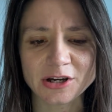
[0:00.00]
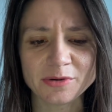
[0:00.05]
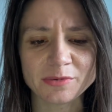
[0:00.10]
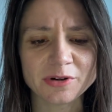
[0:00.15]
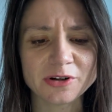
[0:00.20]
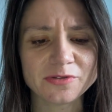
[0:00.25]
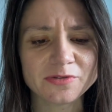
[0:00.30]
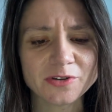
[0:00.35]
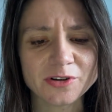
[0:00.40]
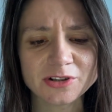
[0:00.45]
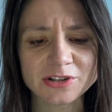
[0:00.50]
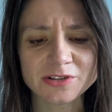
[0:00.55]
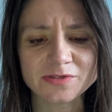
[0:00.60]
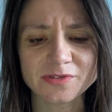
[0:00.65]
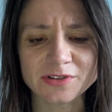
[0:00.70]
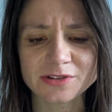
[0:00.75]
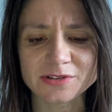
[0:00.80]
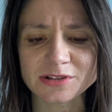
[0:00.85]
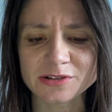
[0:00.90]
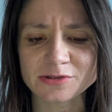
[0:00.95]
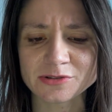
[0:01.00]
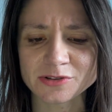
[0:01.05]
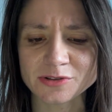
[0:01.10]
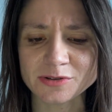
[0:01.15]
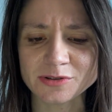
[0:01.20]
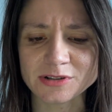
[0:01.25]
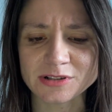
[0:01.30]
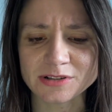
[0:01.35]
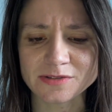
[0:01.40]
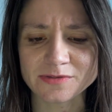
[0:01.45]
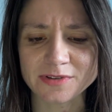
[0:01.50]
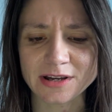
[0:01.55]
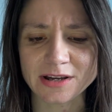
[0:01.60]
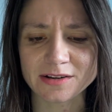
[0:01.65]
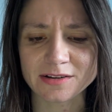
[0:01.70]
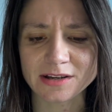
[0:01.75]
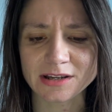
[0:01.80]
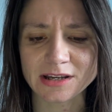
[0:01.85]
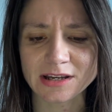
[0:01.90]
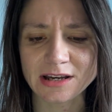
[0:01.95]
But at first she feels ill-suited to
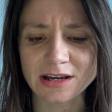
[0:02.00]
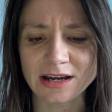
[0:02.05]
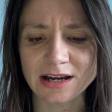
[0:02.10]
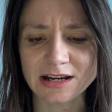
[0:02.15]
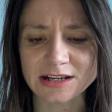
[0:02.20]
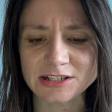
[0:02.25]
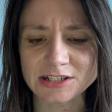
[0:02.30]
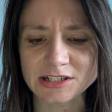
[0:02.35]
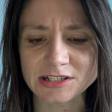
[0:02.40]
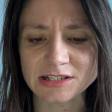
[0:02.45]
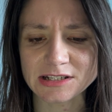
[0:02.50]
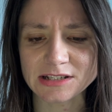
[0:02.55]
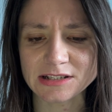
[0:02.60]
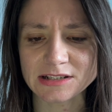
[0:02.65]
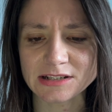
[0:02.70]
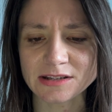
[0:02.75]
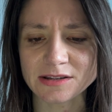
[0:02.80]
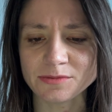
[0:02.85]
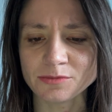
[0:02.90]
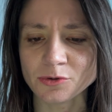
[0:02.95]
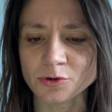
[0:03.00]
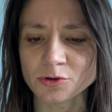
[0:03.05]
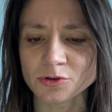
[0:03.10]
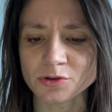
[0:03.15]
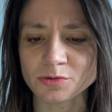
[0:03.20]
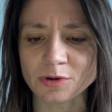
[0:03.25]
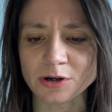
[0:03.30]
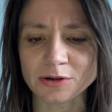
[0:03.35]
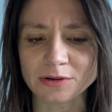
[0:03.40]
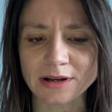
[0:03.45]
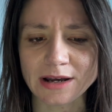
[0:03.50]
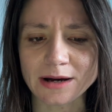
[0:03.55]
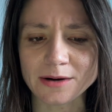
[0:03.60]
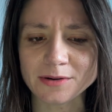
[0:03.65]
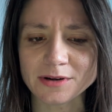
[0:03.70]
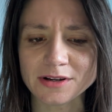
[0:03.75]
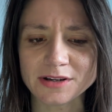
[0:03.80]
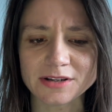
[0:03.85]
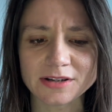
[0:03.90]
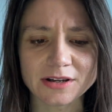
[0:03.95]
fairy, as she did in the mortal world. How
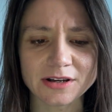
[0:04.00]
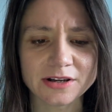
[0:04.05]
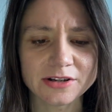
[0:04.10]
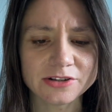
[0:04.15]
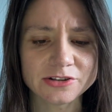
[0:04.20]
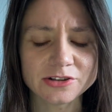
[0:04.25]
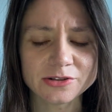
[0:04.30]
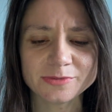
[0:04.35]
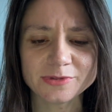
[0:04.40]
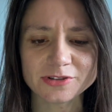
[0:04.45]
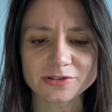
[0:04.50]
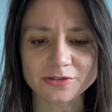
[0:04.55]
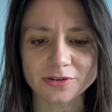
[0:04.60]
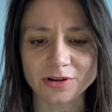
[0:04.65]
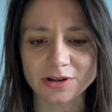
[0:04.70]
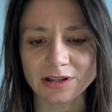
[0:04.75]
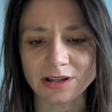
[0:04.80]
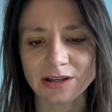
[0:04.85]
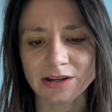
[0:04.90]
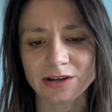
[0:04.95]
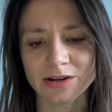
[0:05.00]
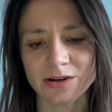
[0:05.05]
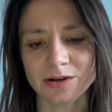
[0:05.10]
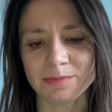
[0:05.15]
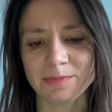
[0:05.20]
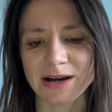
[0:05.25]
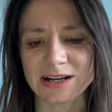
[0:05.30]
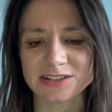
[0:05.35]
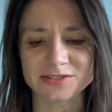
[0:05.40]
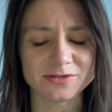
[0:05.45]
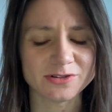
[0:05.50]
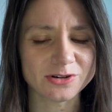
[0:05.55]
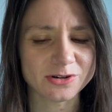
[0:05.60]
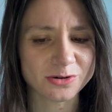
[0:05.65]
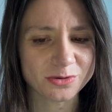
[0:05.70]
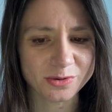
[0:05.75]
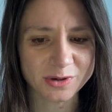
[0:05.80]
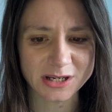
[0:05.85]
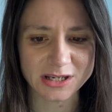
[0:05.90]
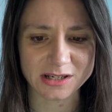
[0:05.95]
could an unassuming scholar like her pass for a
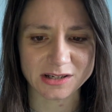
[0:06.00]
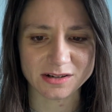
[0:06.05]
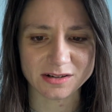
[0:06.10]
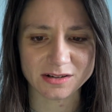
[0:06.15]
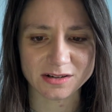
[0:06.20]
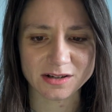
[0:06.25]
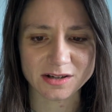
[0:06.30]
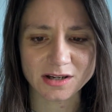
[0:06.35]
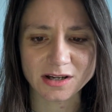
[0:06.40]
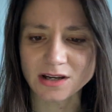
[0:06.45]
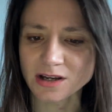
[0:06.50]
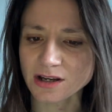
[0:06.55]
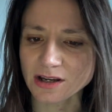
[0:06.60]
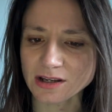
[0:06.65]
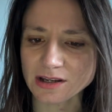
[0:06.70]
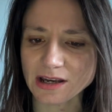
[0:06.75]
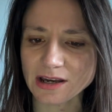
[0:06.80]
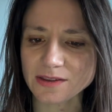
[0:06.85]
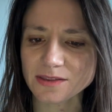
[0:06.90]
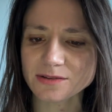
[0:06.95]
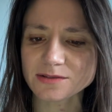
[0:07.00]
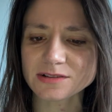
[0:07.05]
queen? Yet there